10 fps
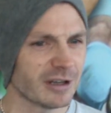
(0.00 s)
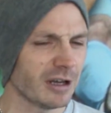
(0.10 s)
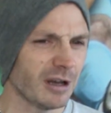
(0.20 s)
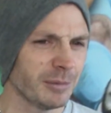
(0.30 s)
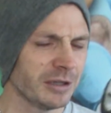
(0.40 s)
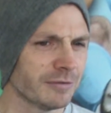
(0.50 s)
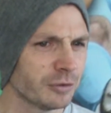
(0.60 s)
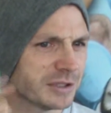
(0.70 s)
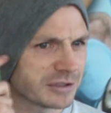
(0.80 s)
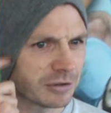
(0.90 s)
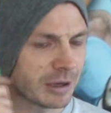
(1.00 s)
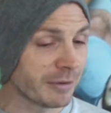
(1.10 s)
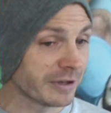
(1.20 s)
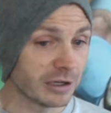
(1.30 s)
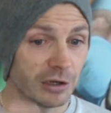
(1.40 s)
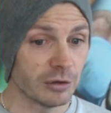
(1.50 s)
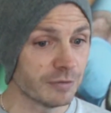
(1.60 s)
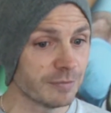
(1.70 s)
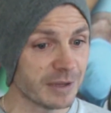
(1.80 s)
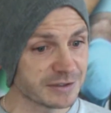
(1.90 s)
I mean, through Instagram, I've had a load
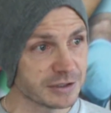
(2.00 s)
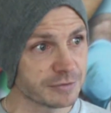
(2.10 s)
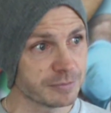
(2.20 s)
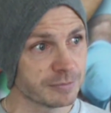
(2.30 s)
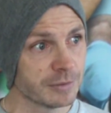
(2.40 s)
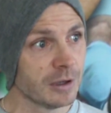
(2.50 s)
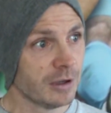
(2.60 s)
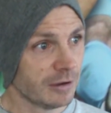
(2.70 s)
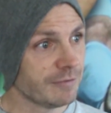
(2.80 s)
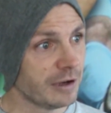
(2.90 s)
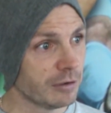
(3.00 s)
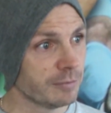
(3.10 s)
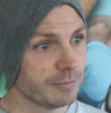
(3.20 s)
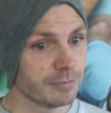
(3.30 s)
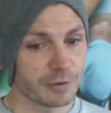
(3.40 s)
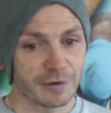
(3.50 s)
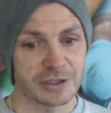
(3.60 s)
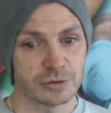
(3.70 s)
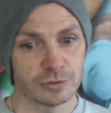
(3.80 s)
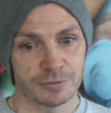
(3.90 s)
of messages from fellow
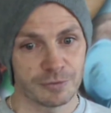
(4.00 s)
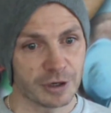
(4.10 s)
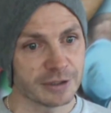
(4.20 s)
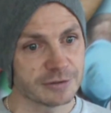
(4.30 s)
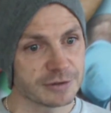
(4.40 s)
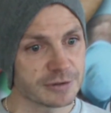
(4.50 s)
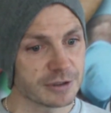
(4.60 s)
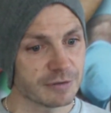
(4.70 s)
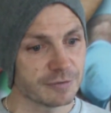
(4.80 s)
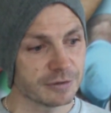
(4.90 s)
professionals and friends and stuff.